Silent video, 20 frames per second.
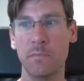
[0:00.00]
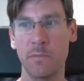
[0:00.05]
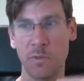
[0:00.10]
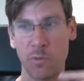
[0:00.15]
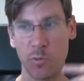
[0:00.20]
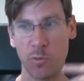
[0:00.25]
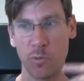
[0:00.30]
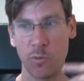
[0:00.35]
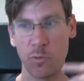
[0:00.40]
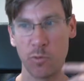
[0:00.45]

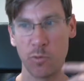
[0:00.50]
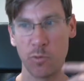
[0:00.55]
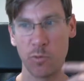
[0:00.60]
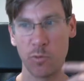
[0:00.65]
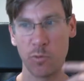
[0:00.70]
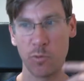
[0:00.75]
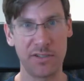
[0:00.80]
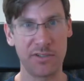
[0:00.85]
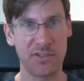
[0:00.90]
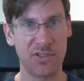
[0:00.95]
The
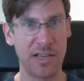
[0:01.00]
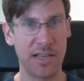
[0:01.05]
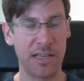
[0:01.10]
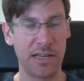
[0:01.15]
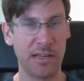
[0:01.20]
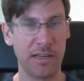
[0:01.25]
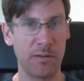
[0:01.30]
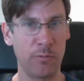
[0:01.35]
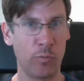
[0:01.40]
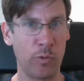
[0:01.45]
reality is
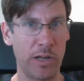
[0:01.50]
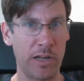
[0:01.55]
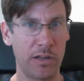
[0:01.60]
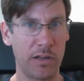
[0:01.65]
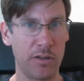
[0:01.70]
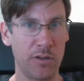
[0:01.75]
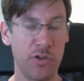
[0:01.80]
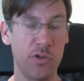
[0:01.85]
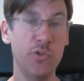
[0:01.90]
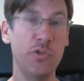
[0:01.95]
then
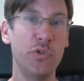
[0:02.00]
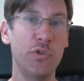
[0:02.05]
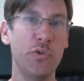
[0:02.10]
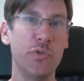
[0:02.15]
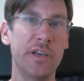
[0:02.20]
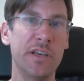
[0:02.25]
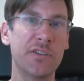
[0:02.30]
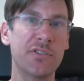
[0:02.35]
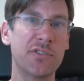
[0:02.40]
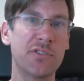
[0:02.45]
when you do
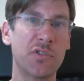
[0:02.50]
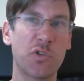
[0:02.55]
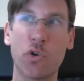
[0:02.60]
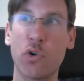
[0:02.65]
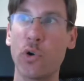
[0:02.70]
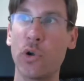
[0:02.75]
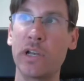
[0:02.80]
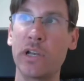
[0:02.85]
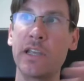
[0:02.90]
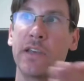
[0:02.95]
this,
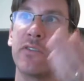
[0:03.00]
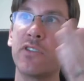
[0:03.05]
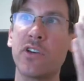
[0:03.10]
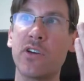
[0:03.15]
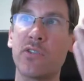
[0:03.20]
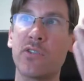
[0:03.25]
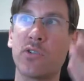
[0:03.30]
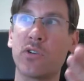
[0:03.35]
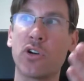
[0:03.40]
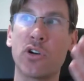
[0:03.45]
or any of the
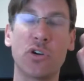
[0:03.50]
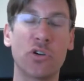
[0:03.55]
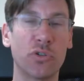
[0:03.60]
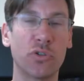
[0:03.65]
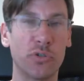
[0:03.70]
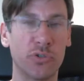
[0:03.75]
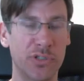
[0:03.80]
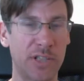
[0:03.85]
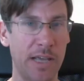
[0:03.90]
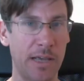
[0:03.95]
other
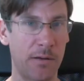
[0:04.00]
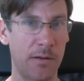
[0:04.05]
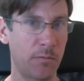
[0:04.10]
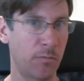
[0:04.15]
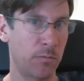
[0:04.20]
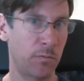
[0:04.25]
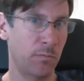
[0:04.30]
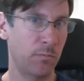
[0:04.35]
kernels that